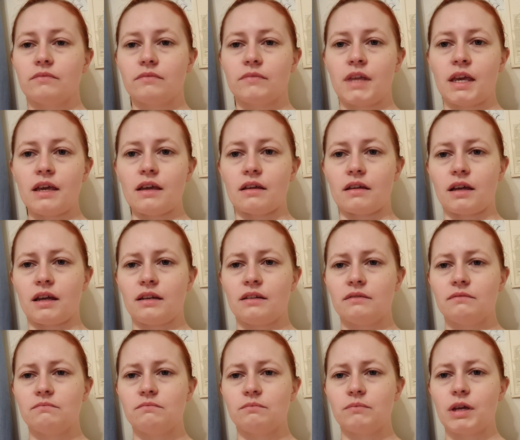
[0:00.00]
Yeah,
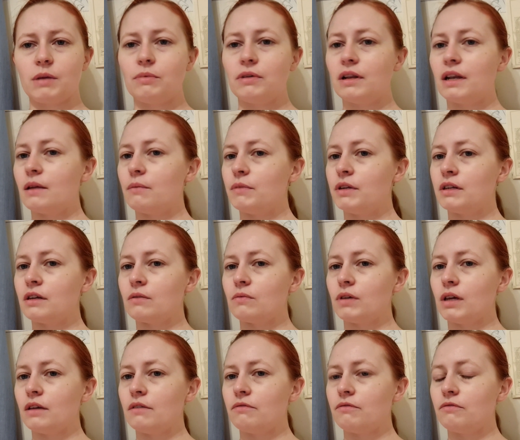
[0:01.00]
and maybe let me know
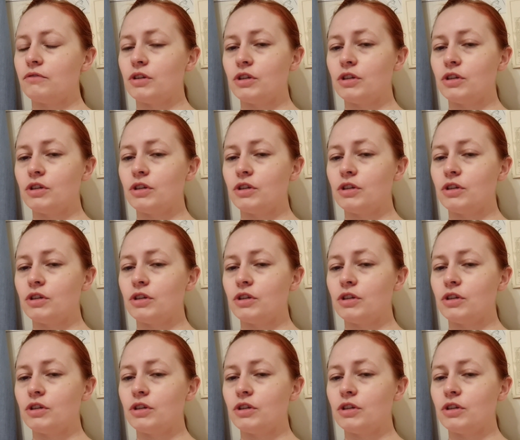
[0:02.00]
if